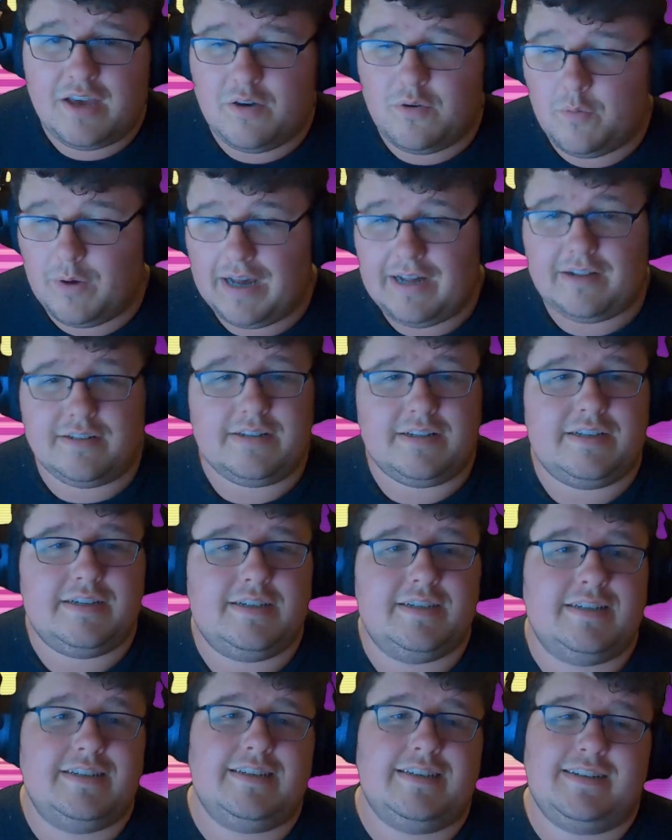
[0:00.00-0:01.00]
Well,
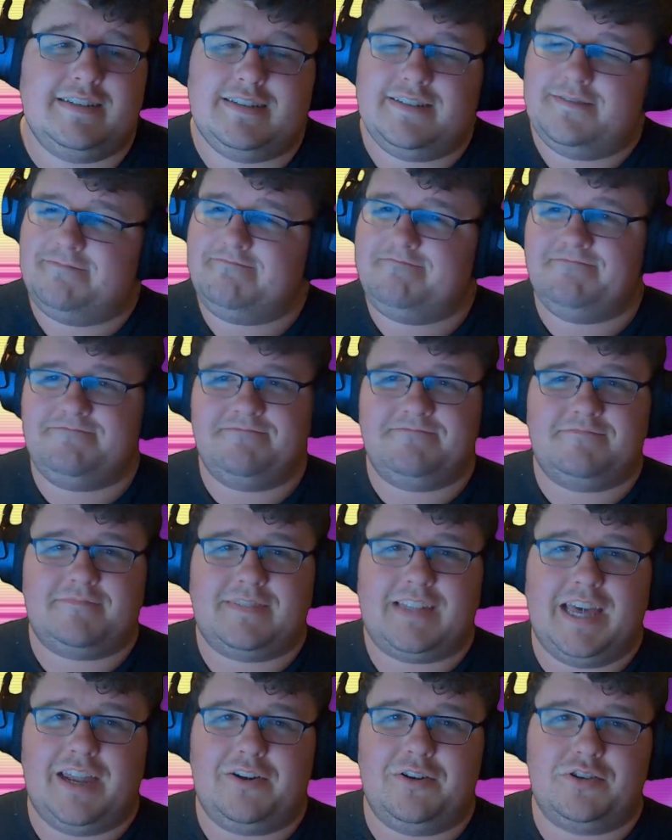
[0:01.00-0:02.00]

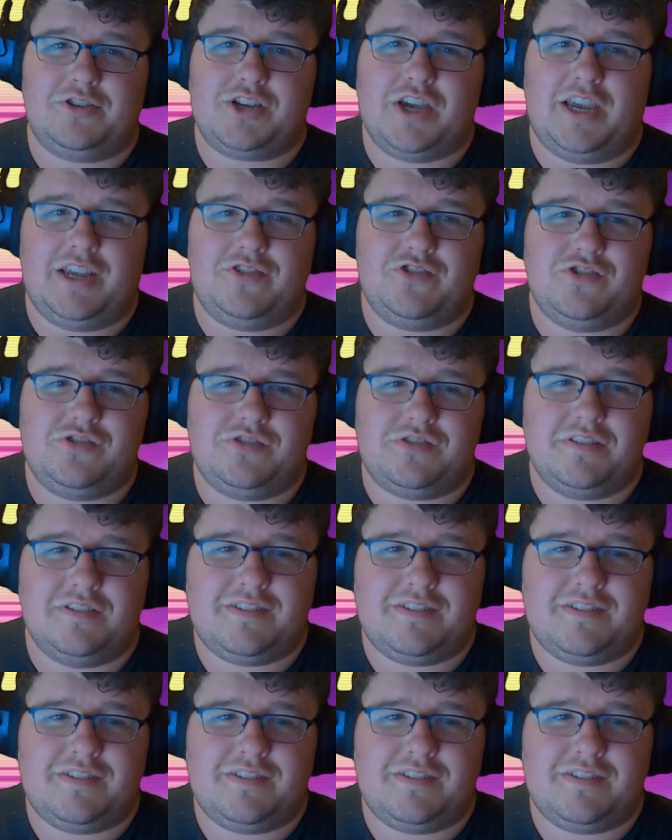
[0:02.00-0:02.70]
that all changes